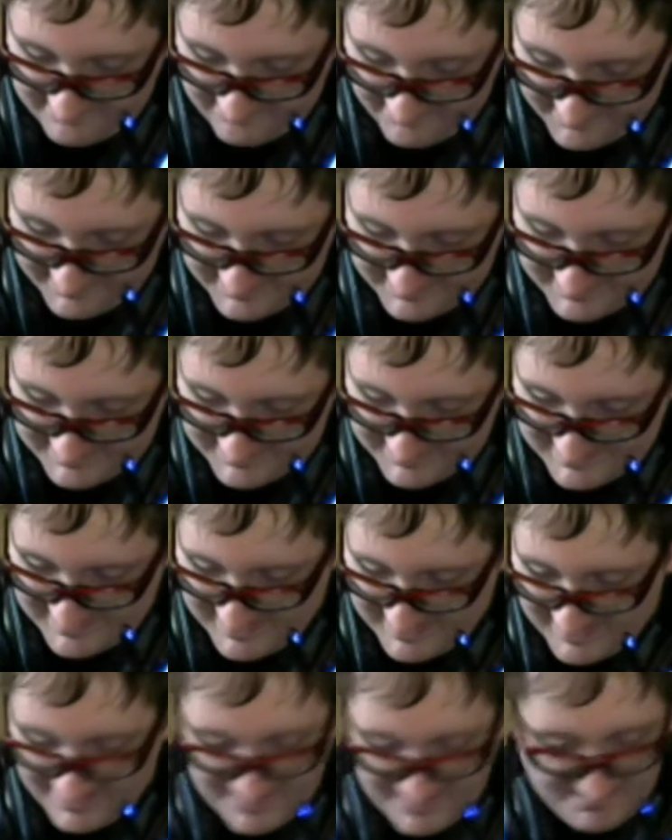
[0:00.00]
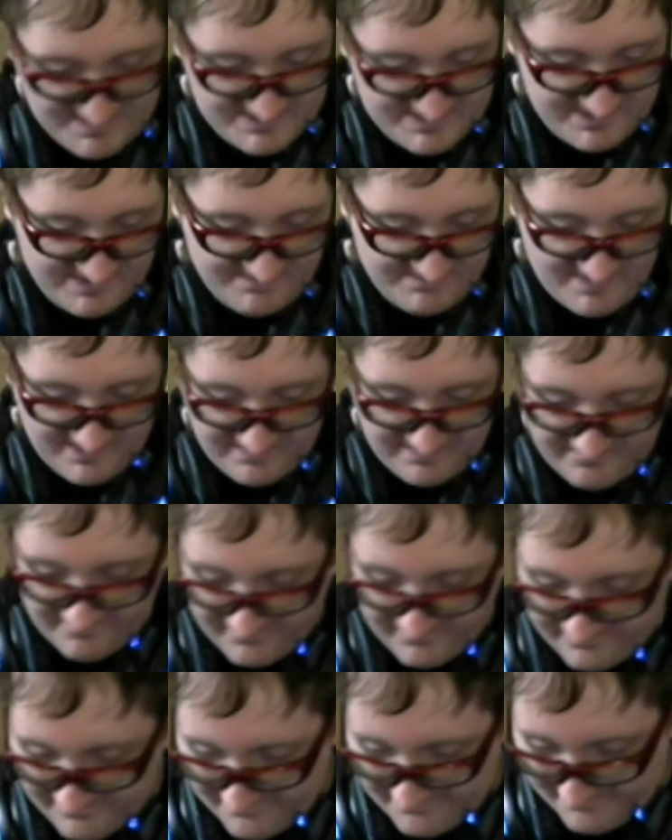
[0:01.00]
really care that much because I'm not gonna like.